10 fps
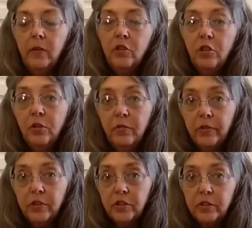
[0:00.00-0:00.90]
two
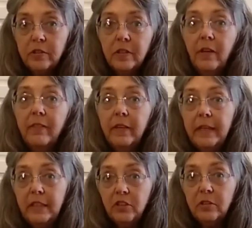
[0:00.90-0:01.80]
versions of
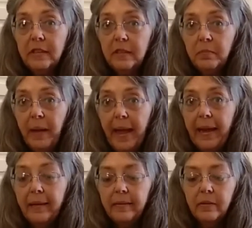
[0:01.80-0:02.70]
each of these
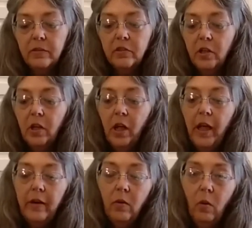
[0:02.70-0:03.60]
bags. There's
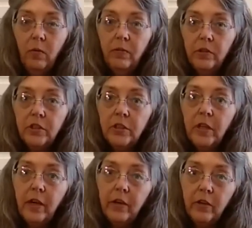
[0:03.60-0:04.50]
an old version
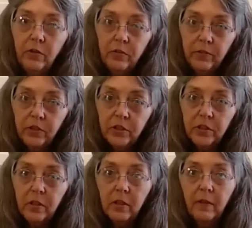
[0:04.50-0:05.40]
and a new
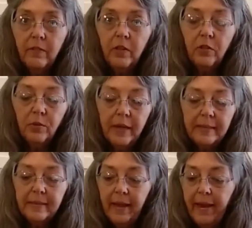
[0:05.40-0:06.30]
version of the
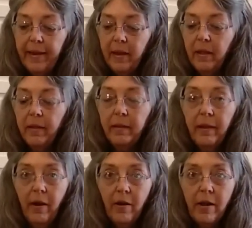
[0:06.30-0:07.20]
USA
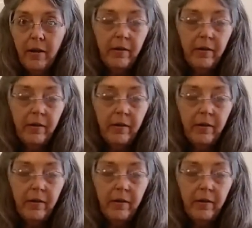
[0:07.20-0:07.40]
carry-on